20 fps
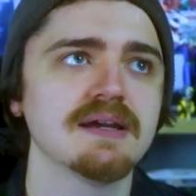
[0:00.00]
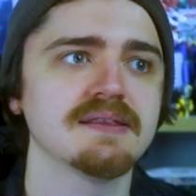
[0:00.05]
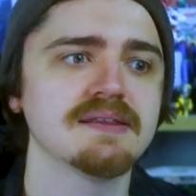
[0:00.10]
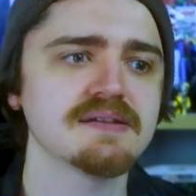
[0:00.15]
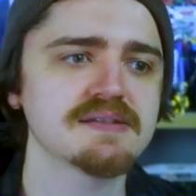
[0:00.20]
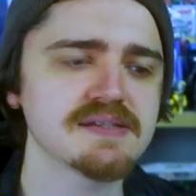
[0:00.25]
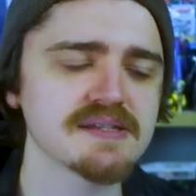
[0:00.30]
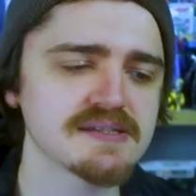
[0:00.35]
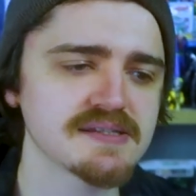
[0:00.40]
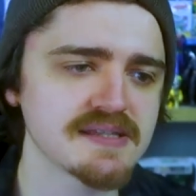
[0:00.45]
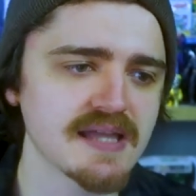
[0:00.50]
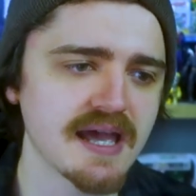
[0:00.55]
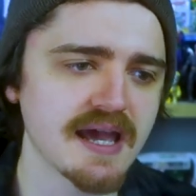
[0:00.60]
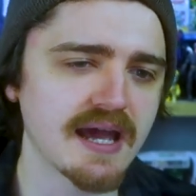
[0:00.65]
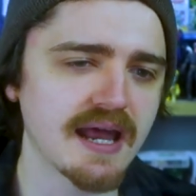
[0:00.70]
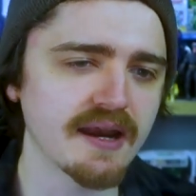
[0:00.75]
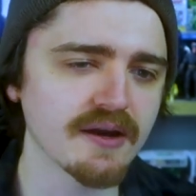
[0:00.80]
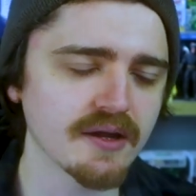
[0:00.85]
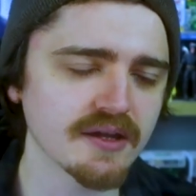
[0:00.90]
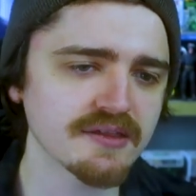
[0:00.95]
This is
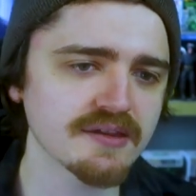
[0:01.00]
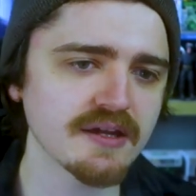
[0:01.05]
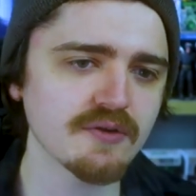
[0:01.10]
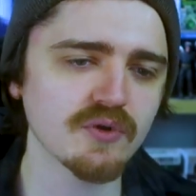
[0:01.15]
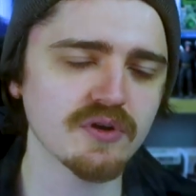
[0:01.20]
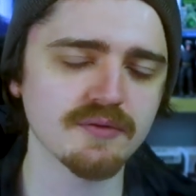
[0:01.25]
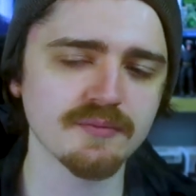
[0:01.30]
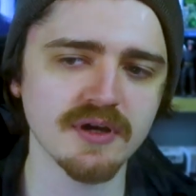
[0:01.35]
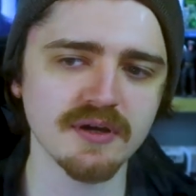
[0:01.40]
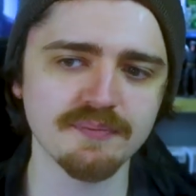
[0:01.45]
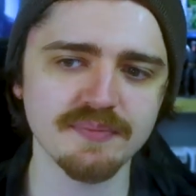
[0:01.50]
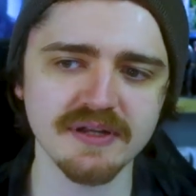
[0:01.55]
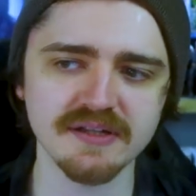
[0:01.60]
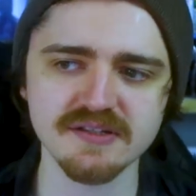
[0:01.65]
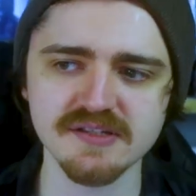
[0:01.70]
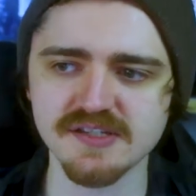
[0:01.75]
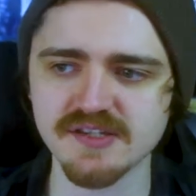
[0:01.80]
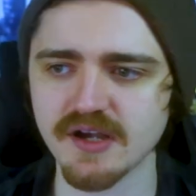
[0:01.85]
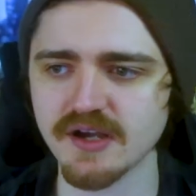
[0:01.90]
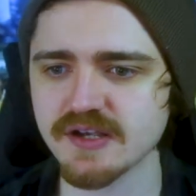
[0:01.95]
that, and I think one of my big
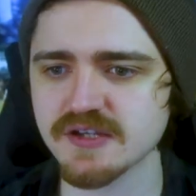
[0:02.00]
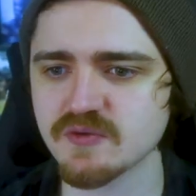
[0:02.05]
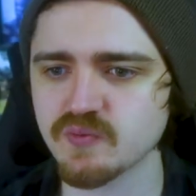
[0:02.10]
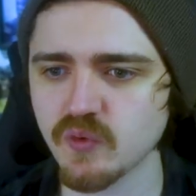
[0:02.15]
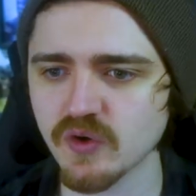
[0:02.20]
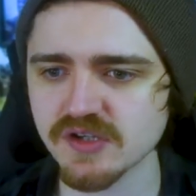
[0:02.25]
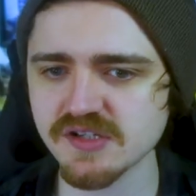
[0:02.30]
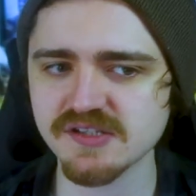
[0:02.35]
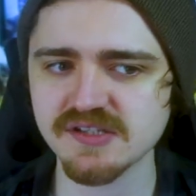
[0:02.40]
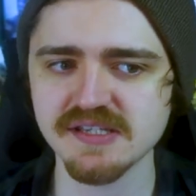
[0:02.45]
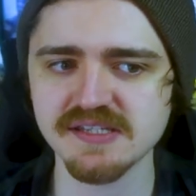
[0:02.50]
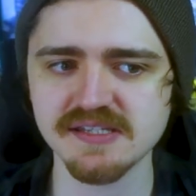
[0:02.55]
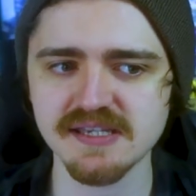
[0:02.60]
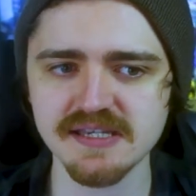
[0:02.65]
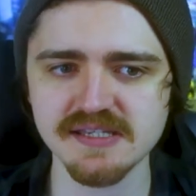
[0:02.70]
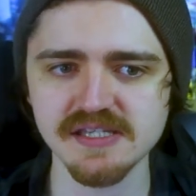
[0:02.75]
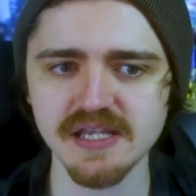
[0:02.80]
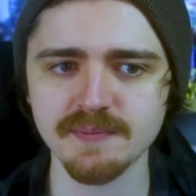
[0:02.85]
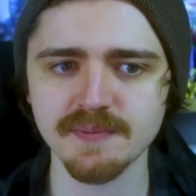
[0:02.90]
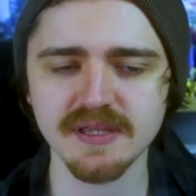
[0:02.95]
desires was to
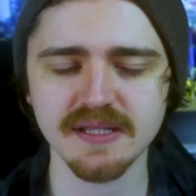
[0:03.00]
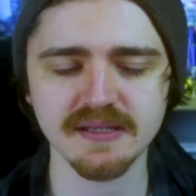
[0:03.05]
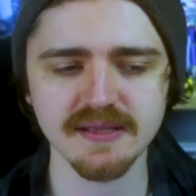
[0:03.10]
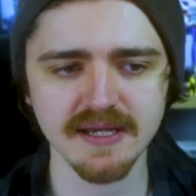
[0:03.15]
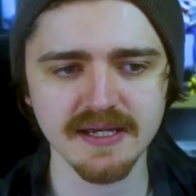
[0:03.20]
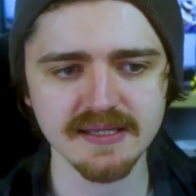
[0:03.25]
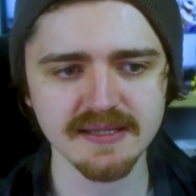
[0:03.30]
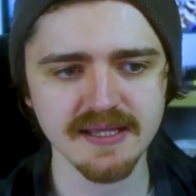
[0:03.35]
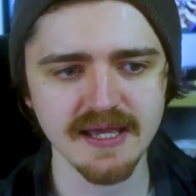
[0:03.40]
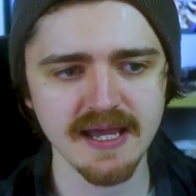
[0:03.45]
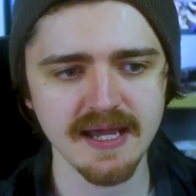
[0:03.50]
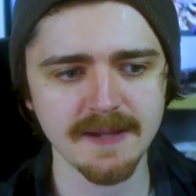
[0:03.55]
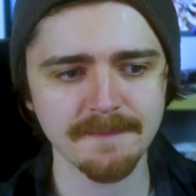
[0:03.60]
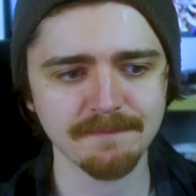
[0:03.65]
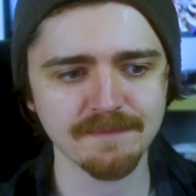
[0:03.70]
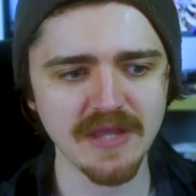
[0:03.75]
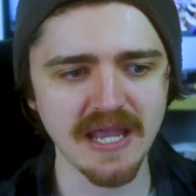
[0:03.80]
see something like that,